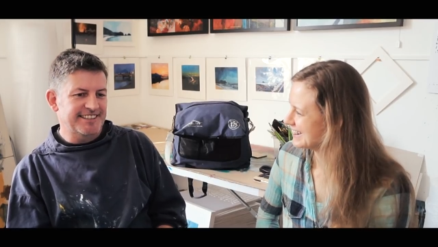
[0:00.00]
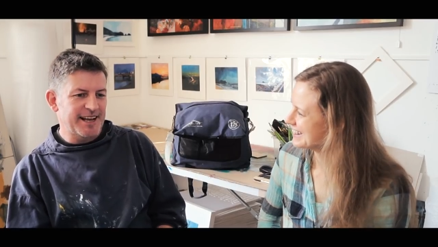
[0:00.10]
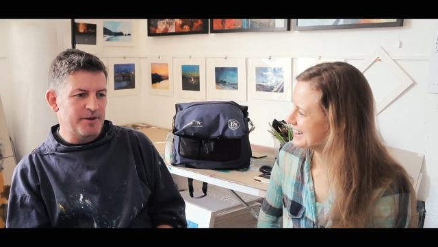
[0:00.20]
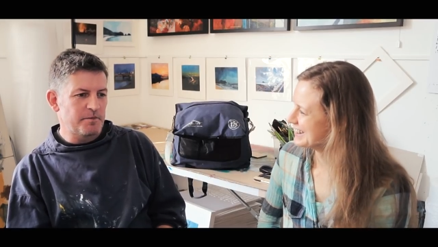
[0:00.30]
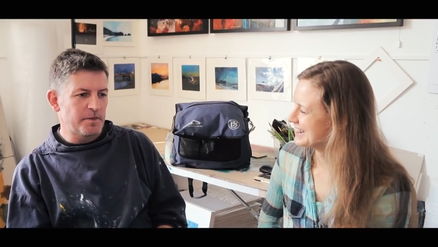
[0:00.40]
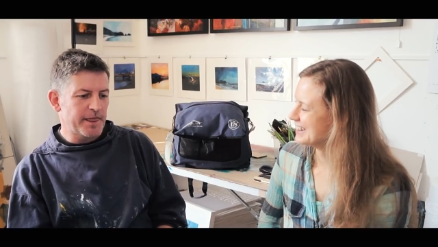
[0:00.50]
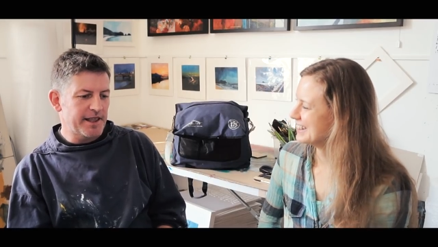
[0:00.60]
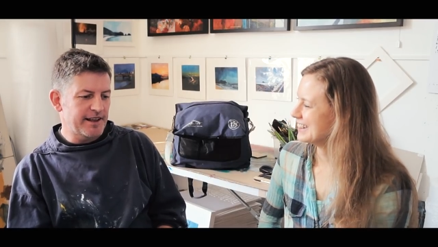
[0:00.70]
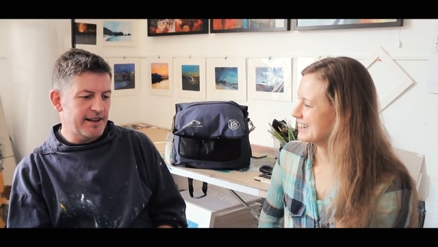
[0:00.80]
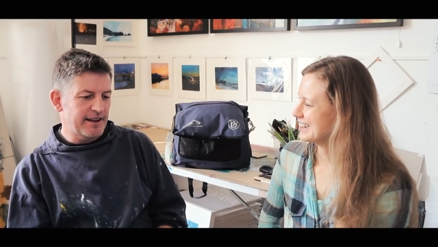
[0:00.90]
Speaker 1: and
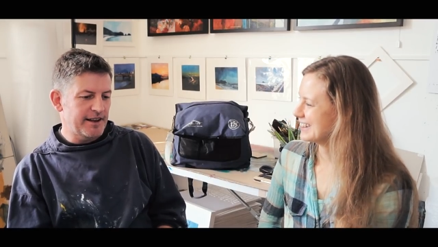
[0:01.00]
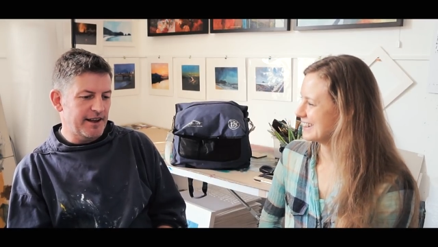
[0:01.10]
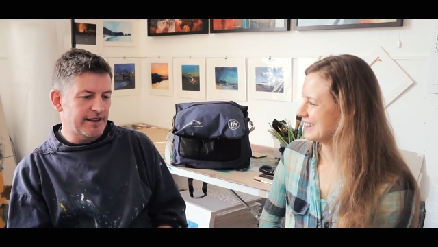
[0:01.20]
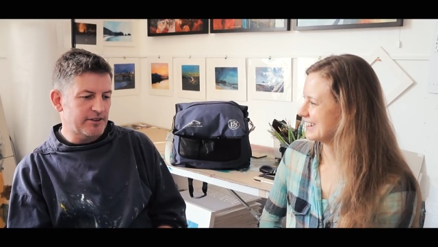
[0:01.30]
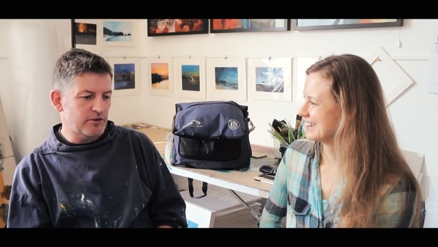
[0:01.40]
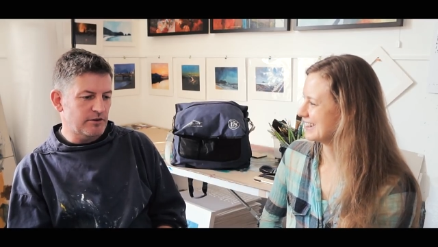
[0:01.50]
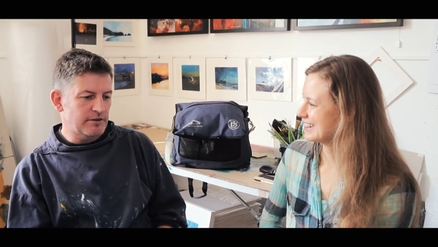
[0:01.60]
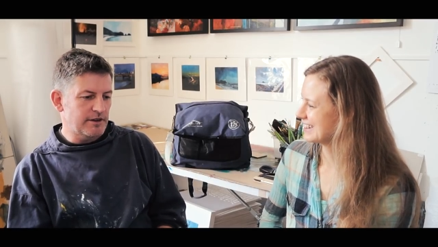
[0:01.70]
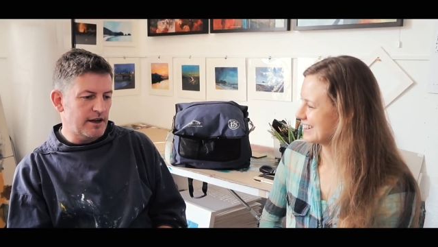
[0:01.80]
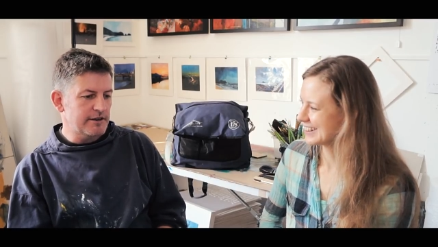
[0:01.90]
um,
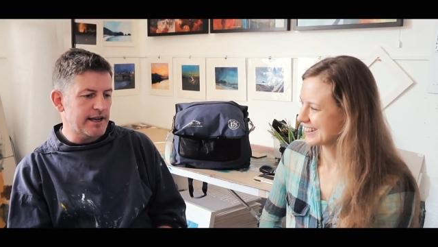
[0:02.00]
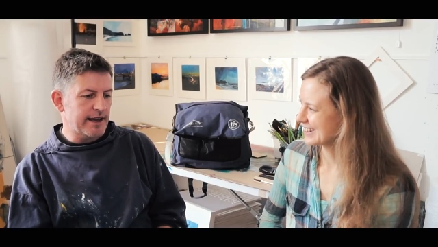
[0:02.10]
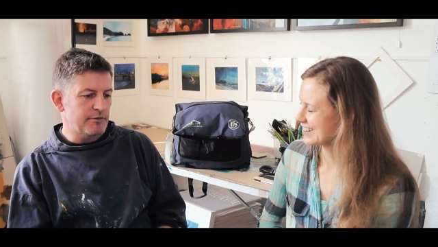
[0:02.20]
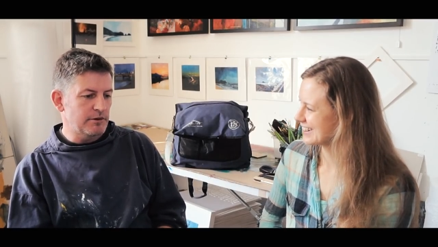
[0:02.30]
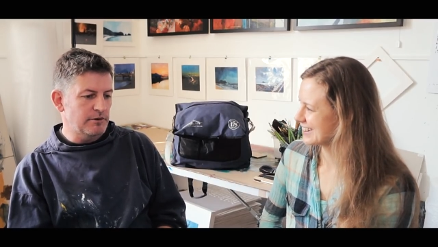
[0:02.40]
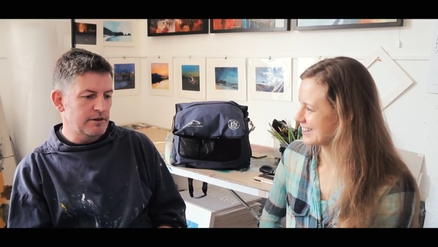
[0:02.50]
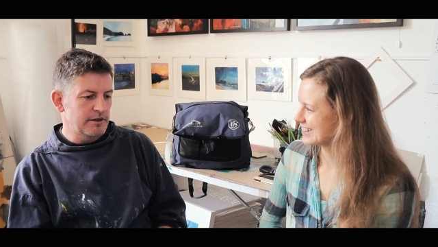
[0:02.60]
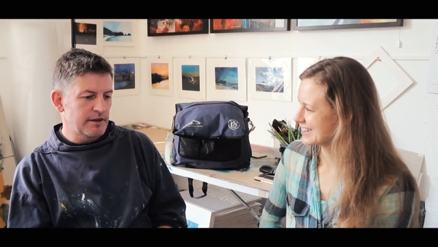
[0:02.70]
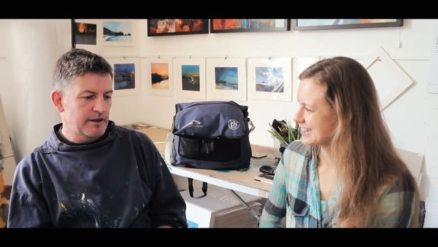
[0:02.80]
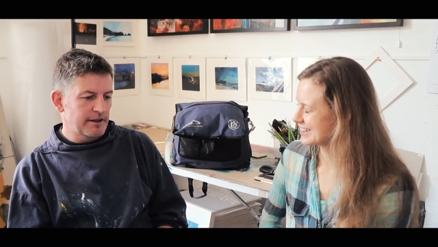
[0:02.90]
thought, okay,
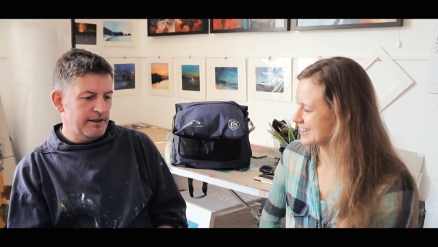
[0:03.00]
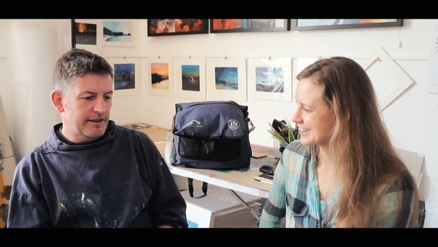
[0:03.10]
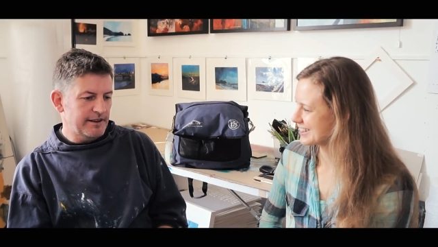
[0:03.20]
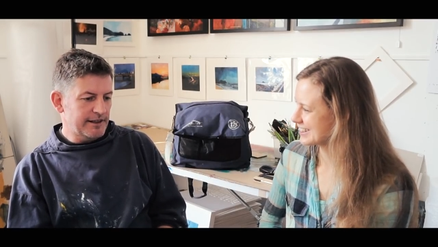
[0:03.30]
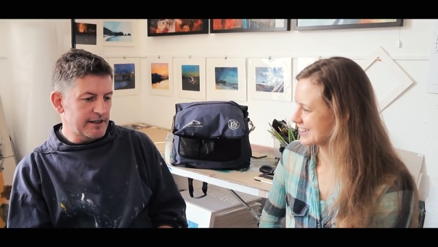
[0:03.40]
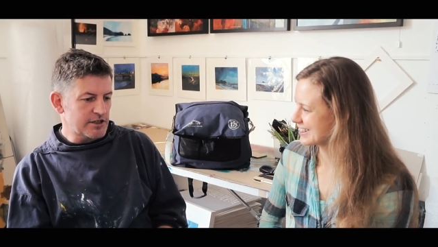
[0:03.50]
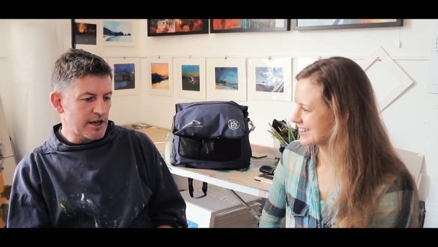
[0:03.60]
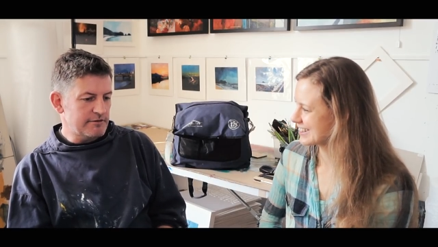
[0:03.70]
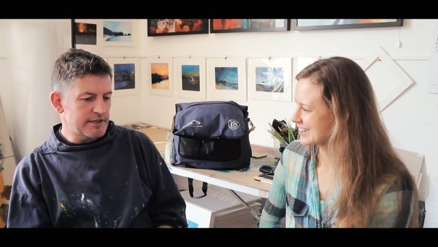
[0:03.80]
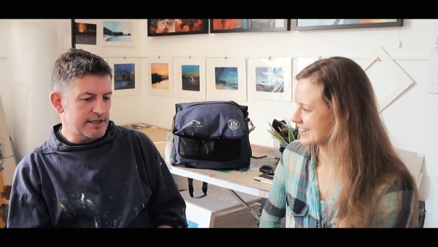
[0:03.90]
well, the
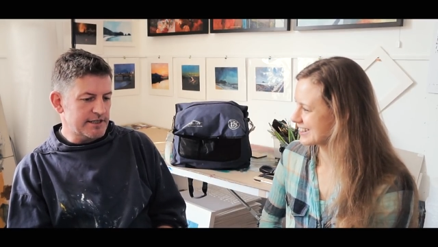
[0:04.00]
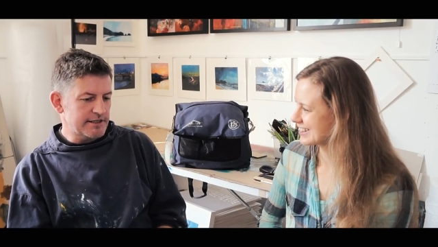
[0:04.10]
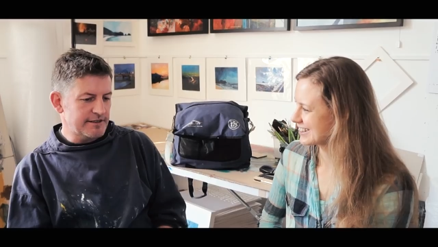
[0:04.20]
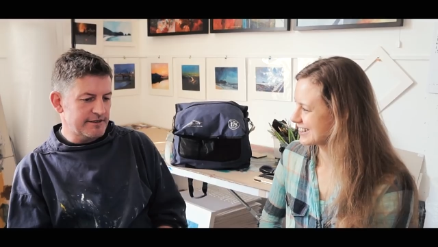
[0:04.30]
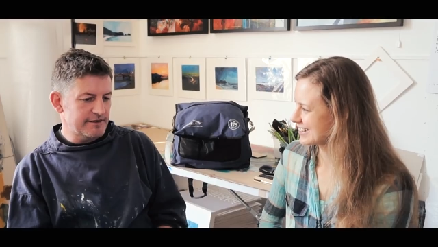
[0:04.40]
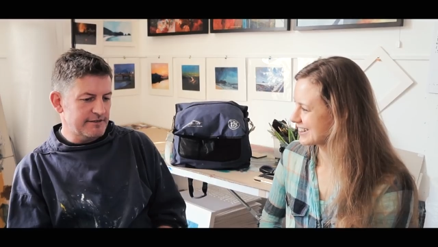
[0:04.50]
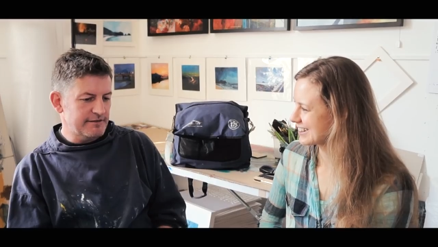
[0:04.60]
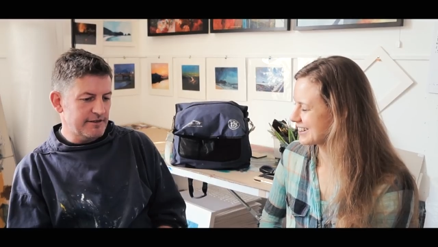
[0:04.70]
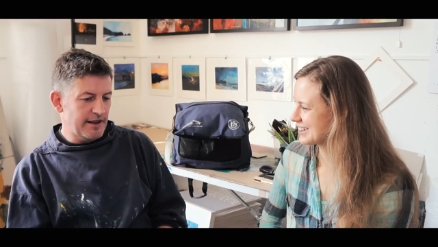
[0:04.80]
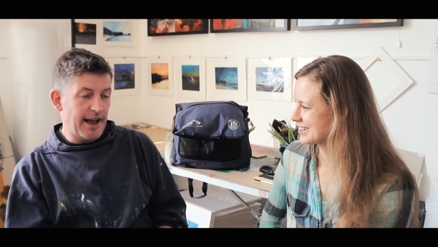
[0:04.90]
English coast is
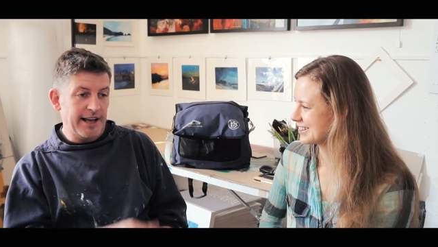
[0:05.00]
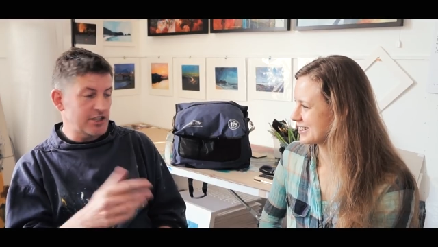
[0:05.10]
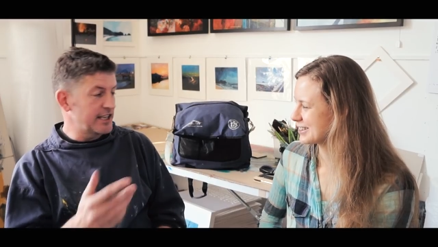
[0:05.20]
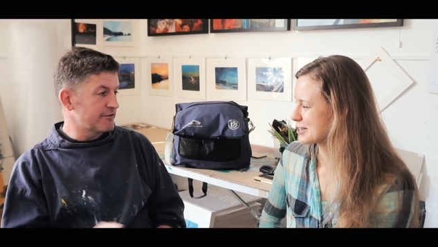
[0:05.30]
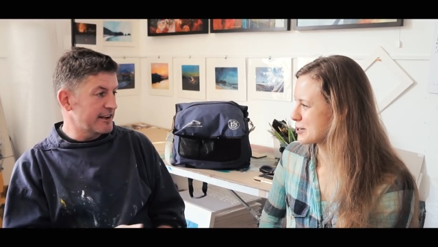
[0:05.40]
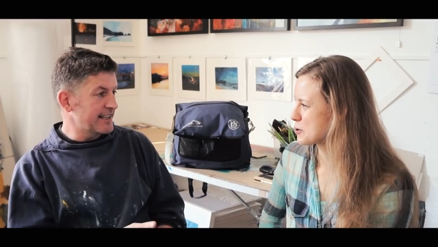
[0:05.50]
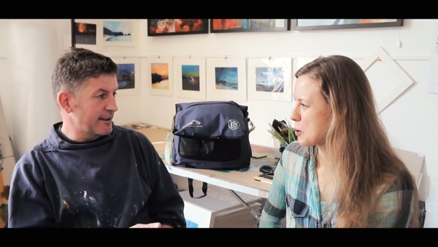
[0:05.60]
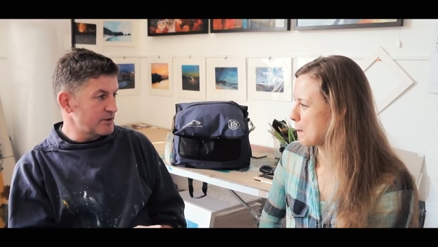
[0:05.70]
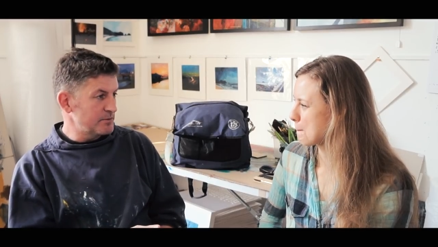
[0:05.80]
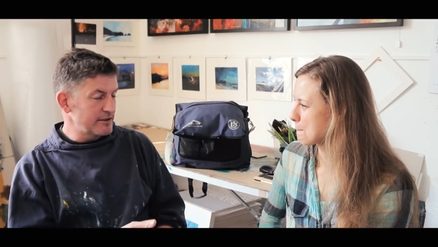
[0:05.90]
actually three
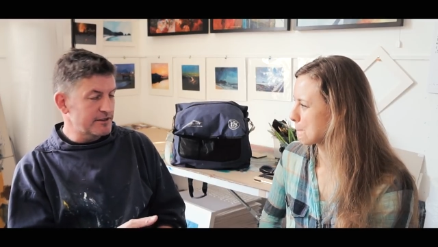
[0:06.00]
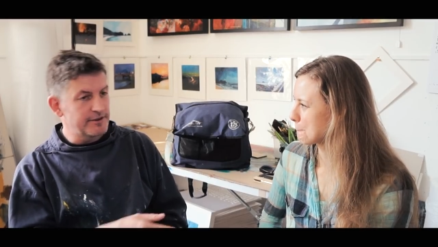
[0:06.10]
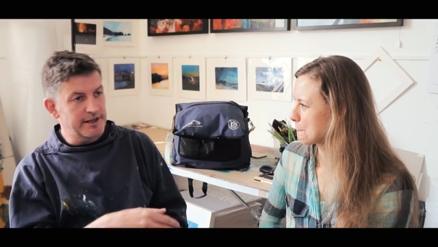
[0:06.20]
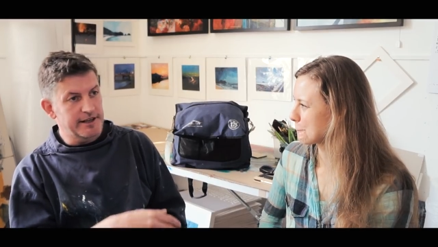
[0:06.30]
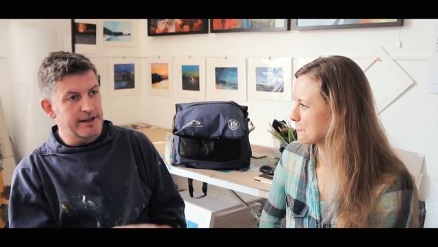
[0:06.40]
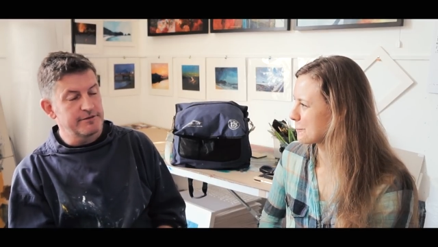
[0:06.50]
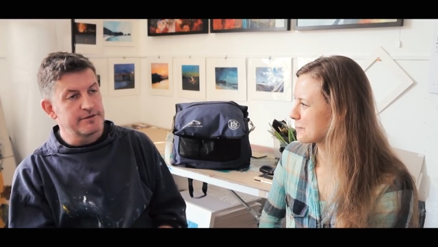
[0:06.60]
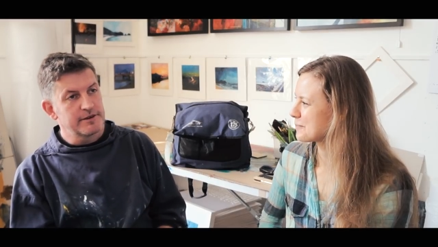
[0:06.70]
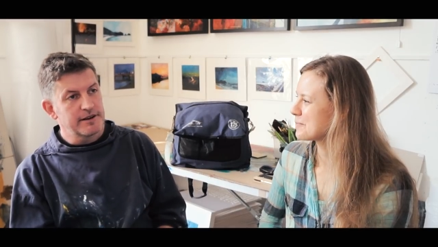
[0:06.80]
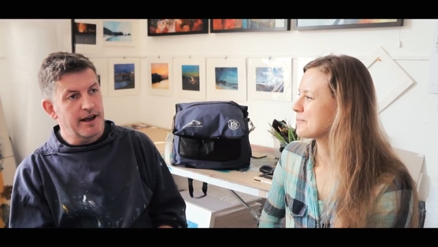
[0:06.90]
thousand miles, funny
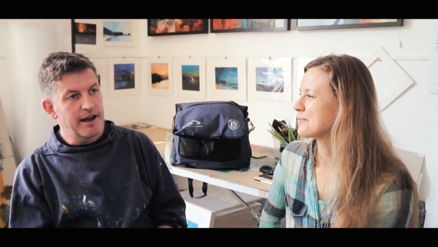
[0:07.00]
enough.